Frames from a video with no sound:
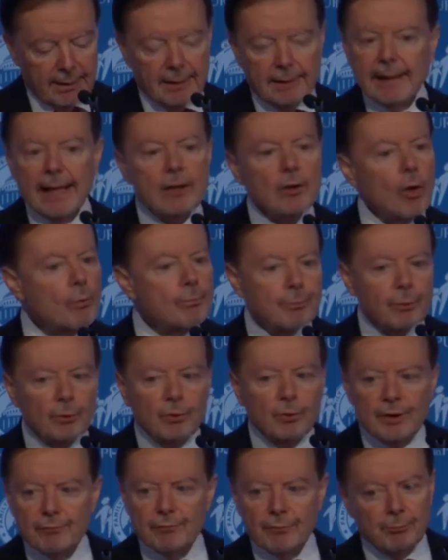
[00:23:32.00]
They don't
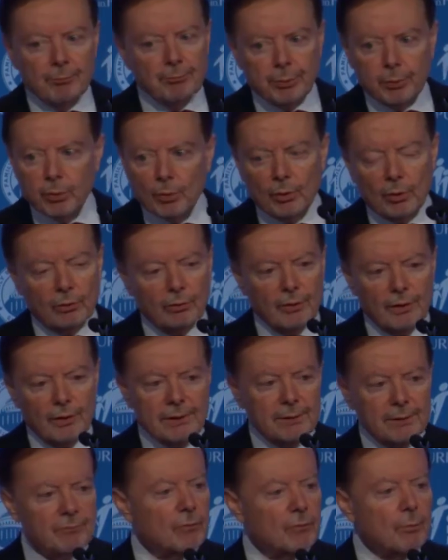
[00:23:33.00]
believe in
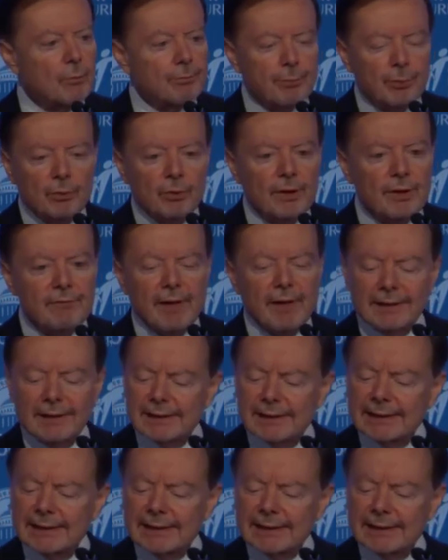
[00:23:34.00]
pluralism. Don't believe that.